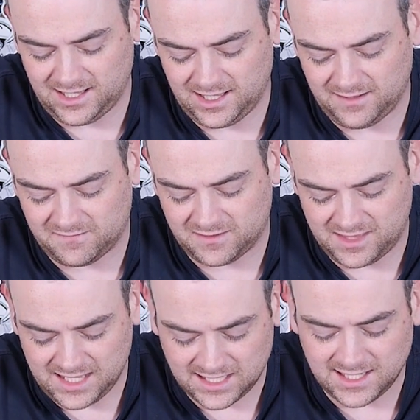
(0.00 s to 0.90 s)
if
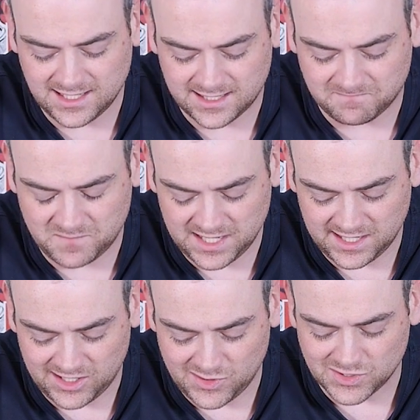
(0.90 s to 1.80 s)
this is
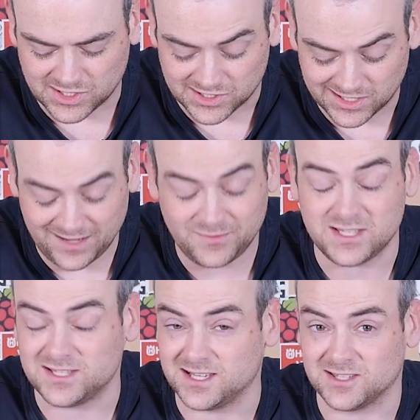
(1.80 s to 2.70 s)
being used as
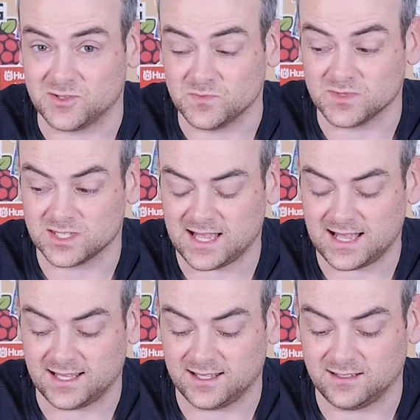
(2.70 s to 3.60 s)
safety systems
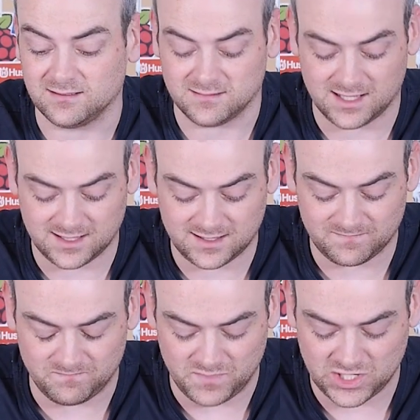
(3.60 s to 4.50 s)
and
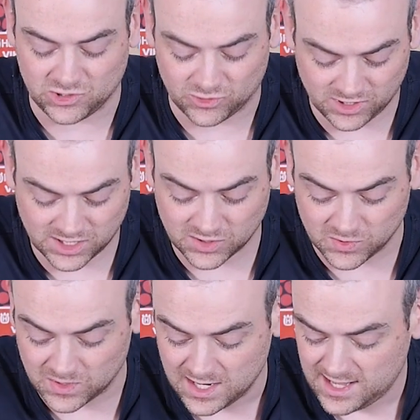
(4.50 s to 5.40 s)
mission
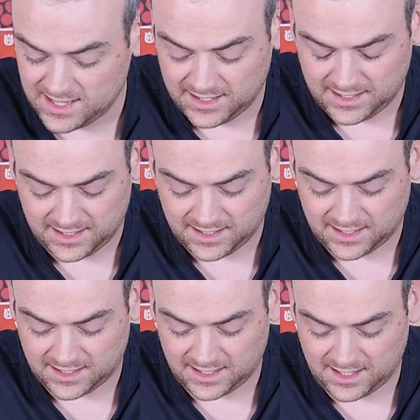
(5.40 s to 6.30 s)
critical,
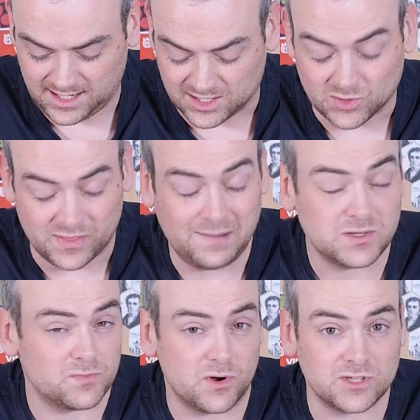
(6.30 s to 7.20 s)
and it's got that
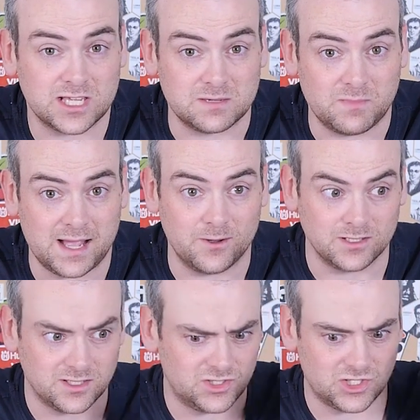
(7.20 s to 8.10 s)
much processing
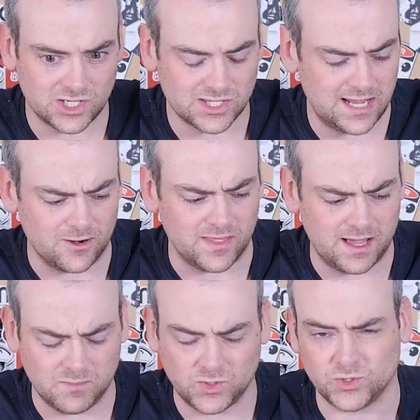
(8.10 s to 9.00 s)
power just there in
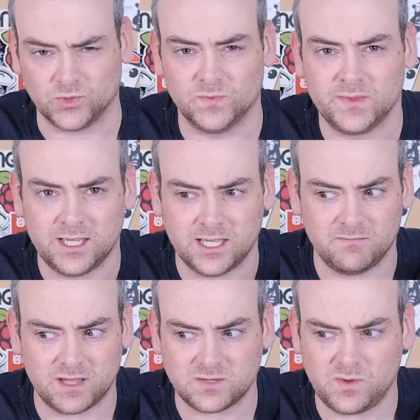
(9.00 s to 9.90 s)
that module, it
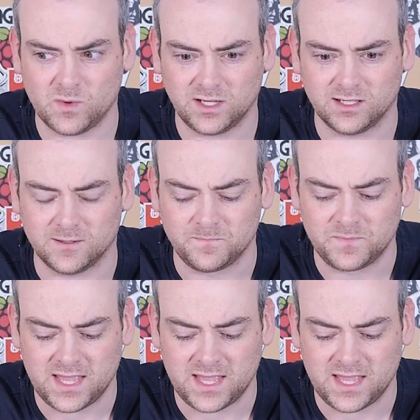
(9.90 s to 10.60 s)
makes me wonder,